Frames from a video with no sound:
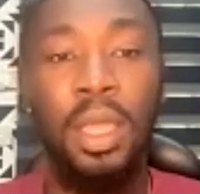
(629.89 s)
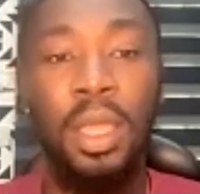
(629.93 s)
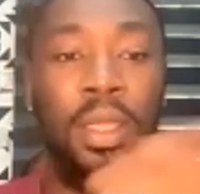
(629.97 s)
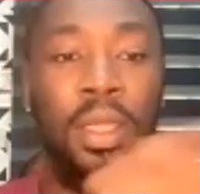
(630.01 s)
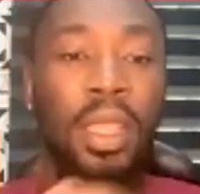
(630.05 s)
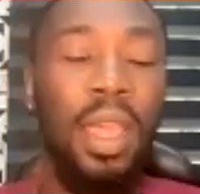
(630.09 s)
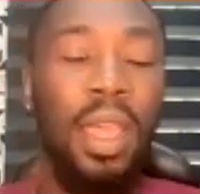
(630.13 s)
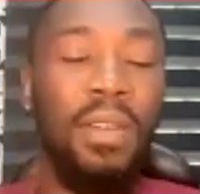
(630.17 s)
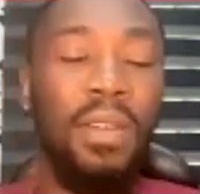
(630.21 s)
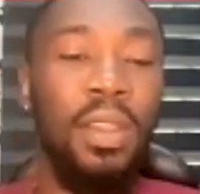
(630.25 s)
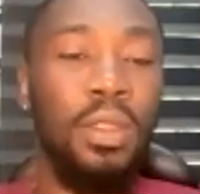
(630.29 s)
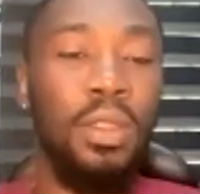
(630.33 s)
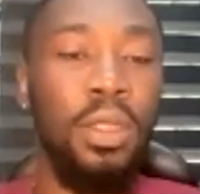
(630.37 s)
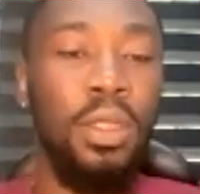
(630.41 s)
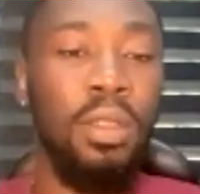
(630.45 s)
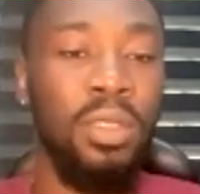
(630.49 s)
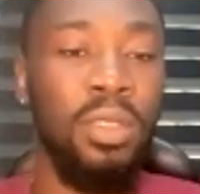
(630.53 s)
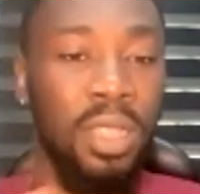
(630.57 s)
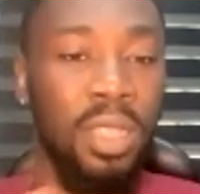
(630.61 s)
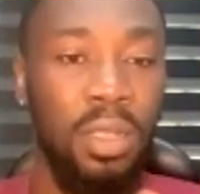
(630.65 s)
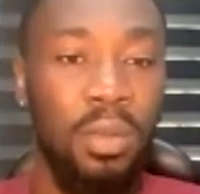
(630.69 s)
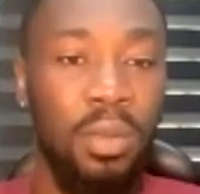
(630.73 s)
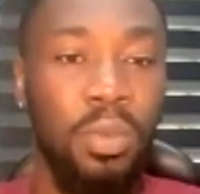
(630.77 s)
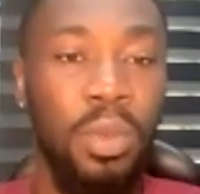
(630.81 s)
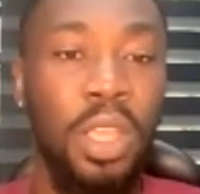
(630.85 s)
They have a lot of
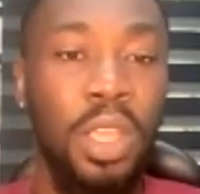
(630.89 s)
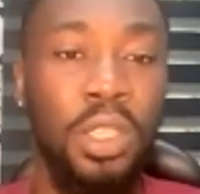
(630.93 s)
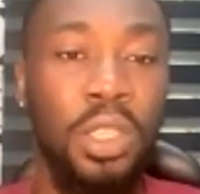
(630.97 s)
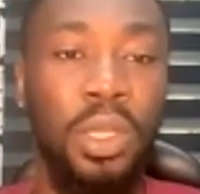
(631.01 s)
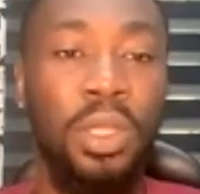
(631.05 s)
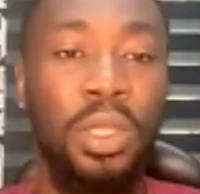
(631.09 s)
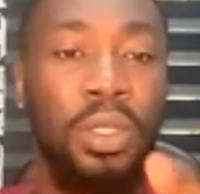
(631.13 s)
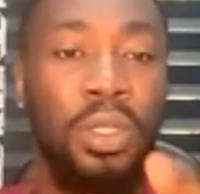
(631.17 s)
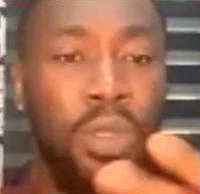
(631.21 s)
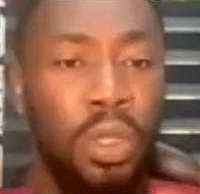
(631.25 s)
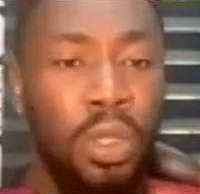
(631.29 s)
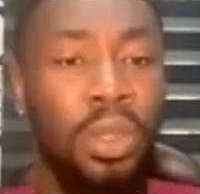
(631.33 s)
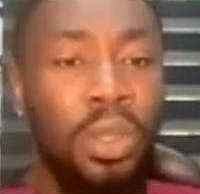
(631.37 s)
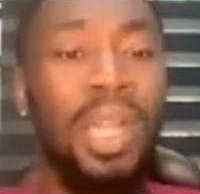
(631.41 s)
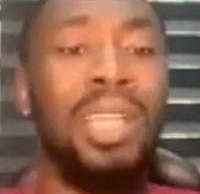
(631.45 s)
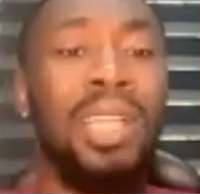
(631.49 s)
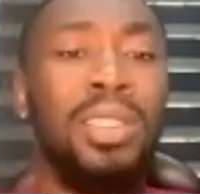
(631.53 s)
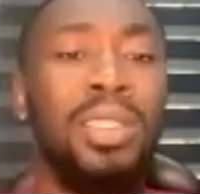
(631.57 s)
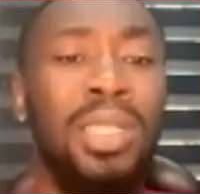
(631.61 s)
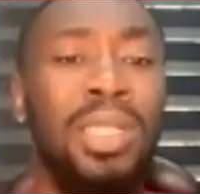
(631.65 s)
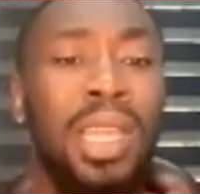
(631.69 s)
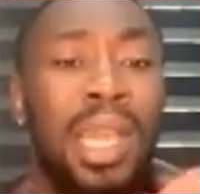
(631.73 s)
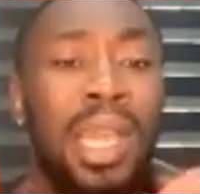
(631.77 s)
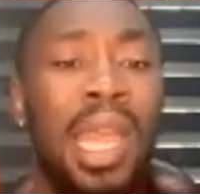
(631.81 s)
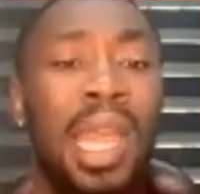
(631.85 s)
celebrations. So you can
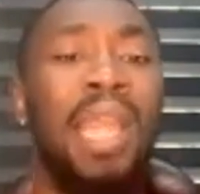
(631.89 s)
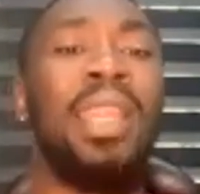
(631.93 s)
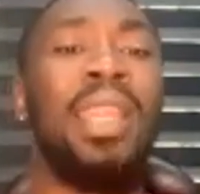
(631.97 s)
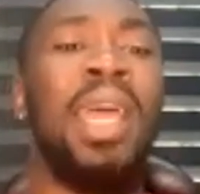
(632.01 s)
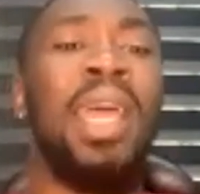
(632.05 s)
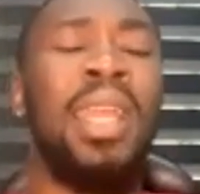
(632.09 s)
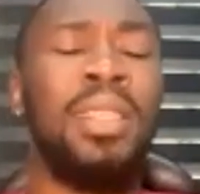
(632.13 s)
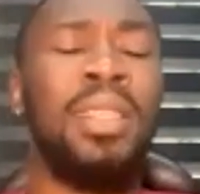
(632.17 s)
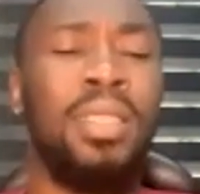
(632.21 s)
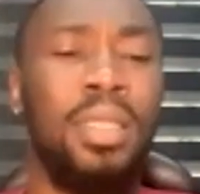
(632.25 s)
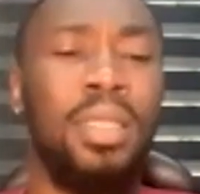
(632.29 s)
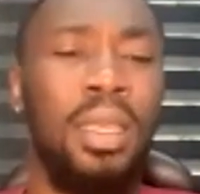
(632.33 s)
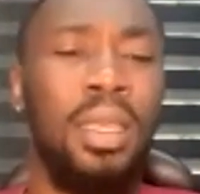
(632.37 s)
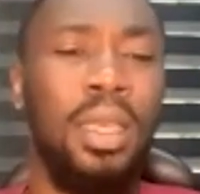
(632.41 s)
actually highlight